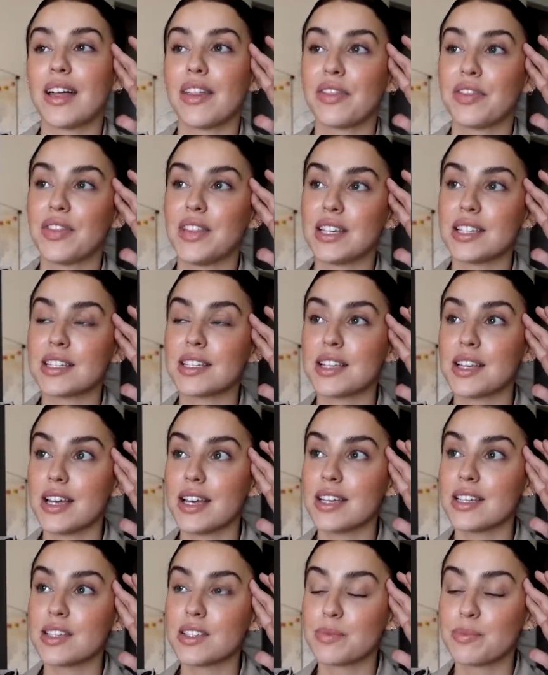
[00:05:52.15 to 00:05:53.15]
this
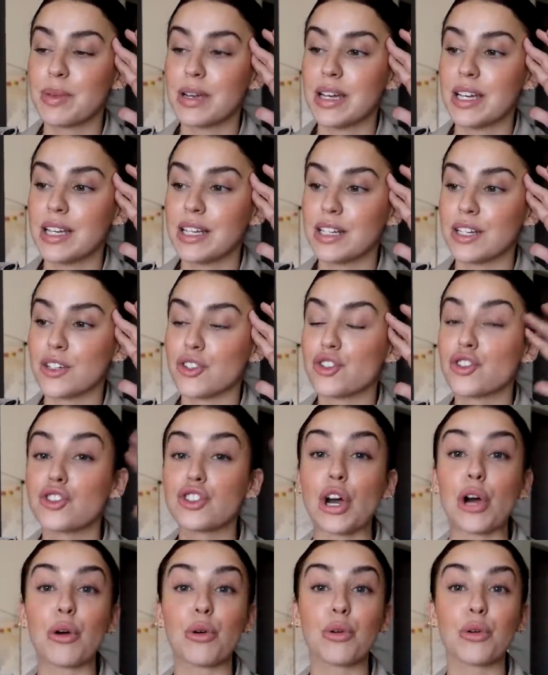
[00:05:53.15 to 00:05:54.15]
has been
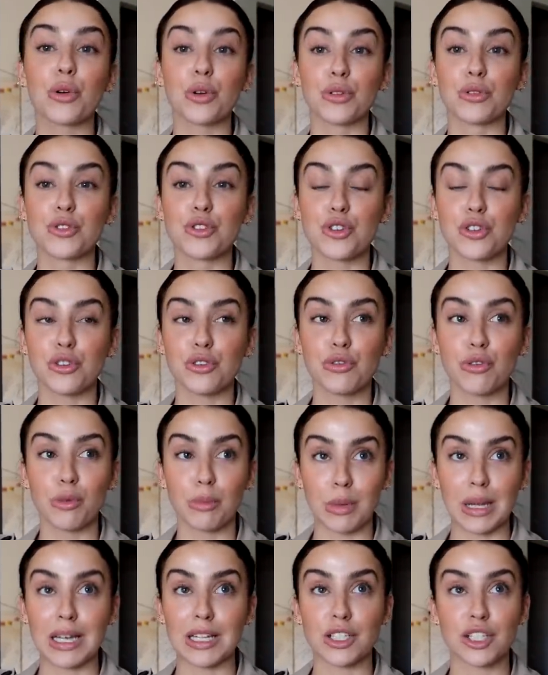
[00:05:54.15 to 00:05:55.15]
so crucial for
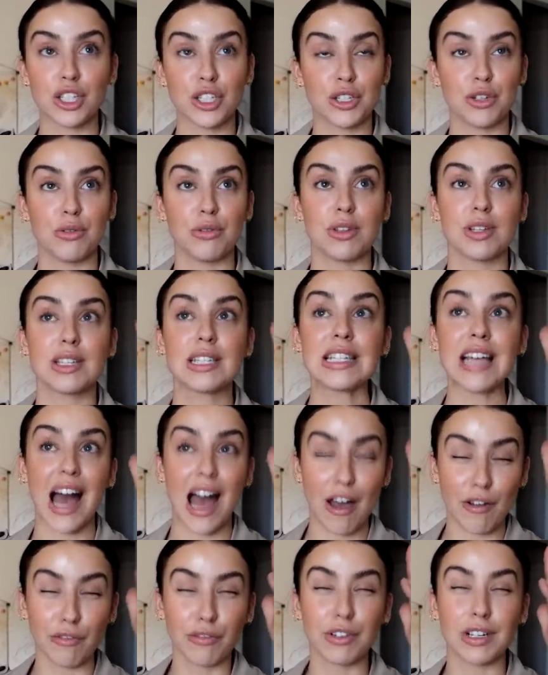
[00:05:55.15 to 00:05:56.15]
me to do this
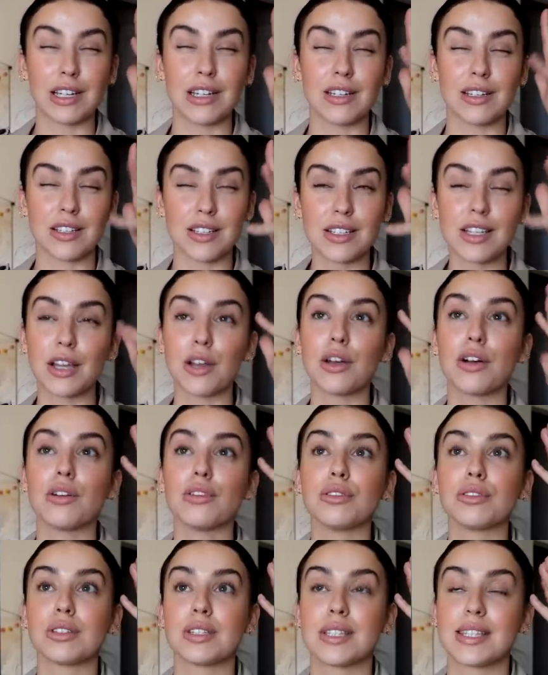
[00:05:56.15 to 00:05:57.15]
every
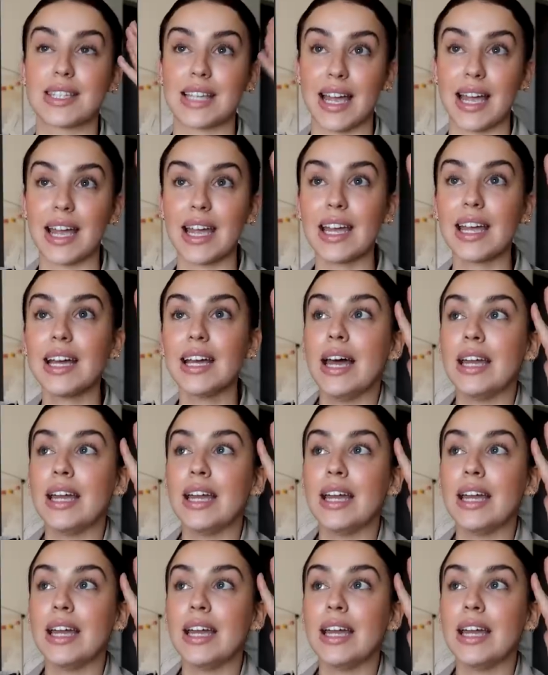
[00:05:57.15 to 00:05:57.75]
single day.